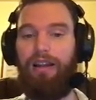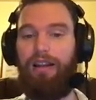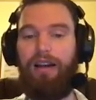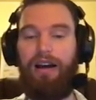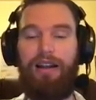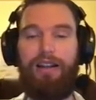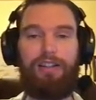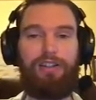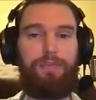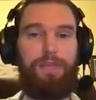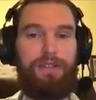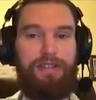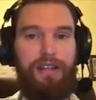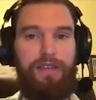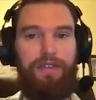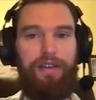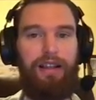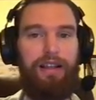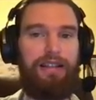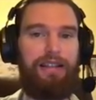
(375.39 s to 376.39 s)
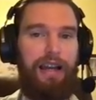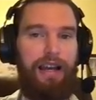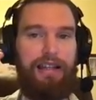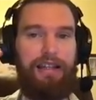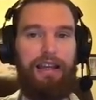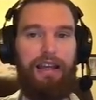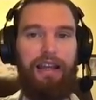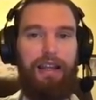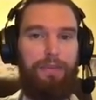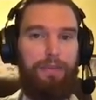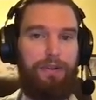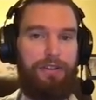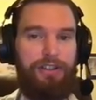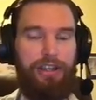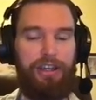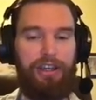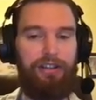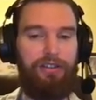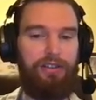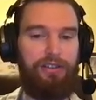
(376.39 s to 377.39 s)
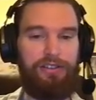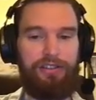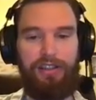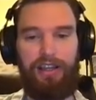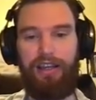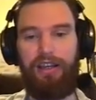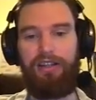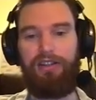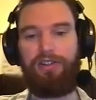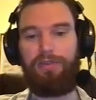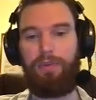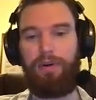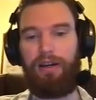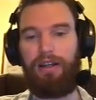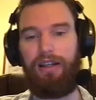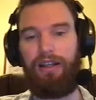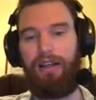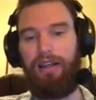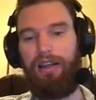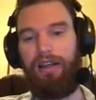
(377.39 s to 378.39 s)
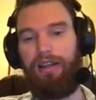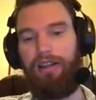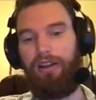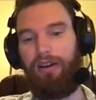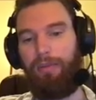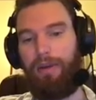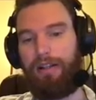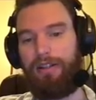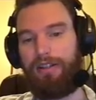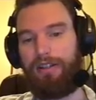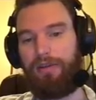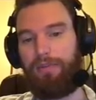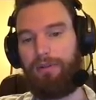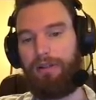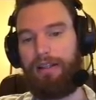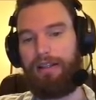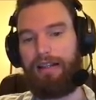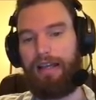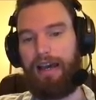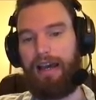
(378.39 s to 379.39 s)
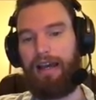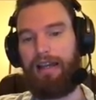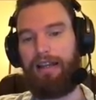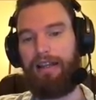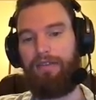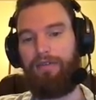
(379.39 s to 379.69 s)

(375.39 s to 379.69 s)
not specifically tied to any particular stage, but you're meant to complete that.